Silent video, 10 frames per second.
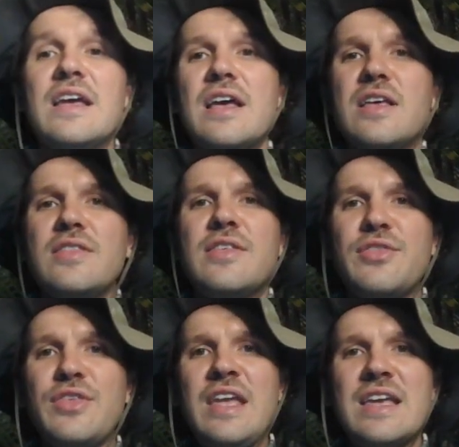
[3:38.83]
The
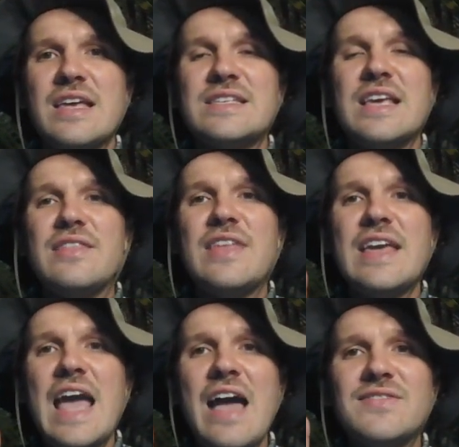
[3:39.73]
thing is, they
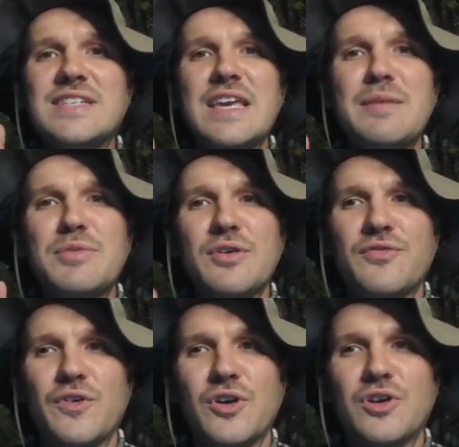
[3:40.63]
have to keep their
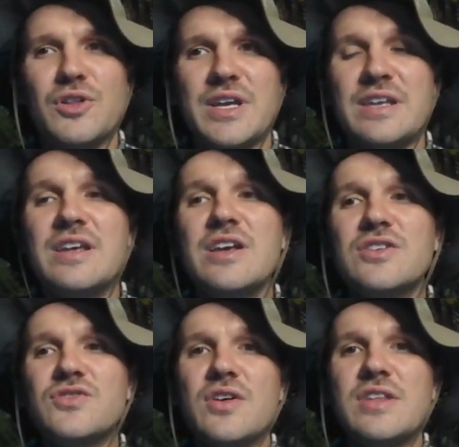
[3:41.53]
fur clean
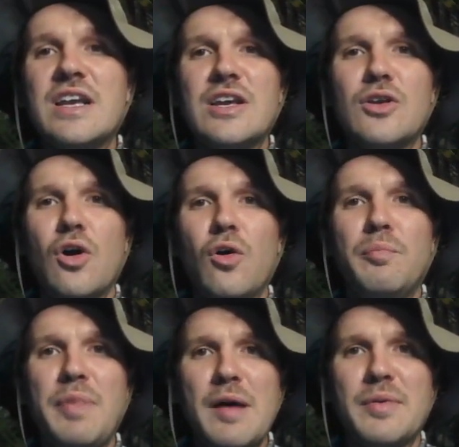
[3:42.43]
so that it can hold
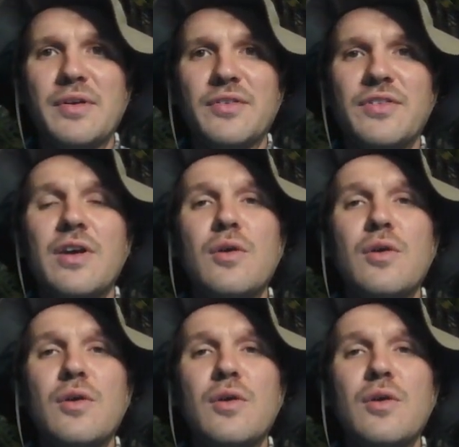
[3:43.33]
bubbles,